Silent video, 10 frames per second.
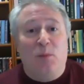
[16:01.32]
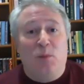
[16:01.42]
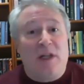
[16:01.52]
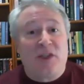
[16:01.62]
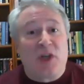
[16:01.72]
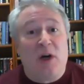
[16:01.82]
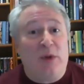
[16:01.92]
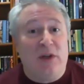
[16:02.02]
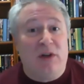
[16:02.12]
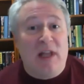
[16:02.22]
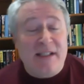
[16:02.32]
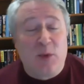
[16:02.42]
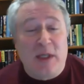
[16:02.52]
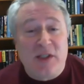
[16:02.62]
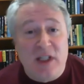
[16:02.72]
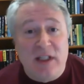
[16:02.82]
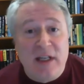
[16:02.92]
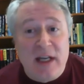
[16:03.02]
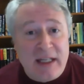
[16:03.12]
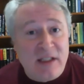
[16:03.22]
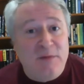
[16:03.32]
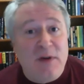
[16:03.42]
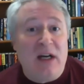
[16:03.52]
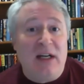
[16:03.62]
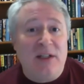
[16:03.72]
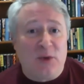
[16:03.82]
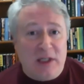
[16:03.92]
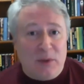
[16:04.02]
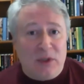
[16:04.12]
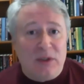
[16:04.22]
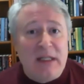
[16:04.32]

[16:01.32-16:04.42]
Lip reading: I'll start with your last question. It's very treatable.